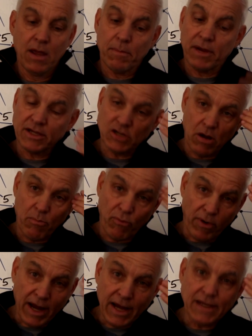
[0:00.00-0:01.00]
because our
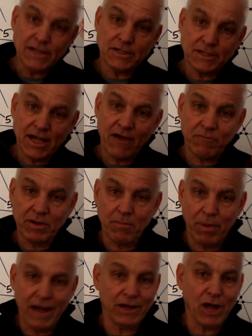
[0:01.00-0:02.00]
brains have been
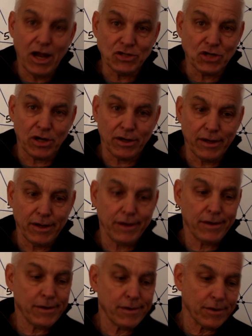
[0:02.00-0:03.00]

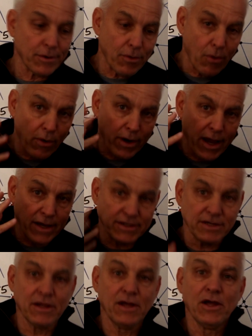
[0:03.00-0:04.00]
biologically,
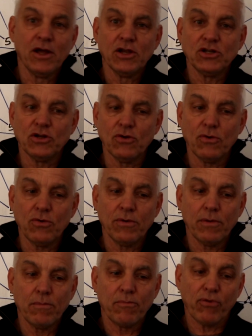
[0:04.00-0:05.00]
oriented to
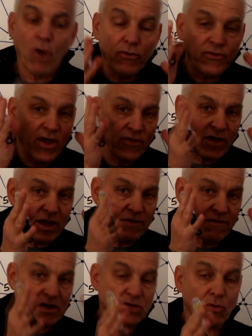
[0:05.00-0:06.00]
processing
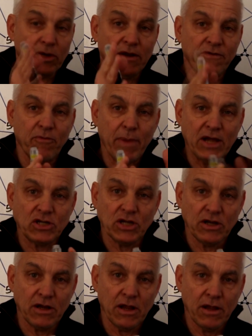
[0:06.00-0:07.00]
visual
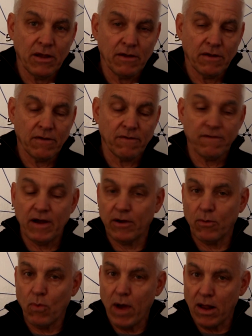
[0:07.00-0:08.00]
information
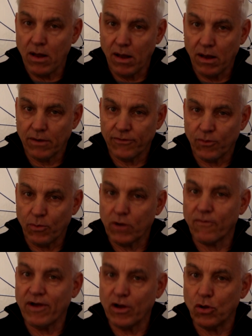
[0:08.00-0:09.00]
very well. So we're
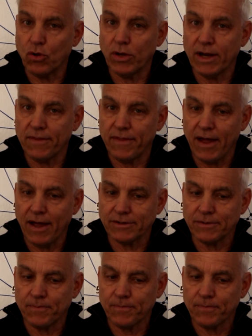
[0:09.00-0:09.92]
very good at that.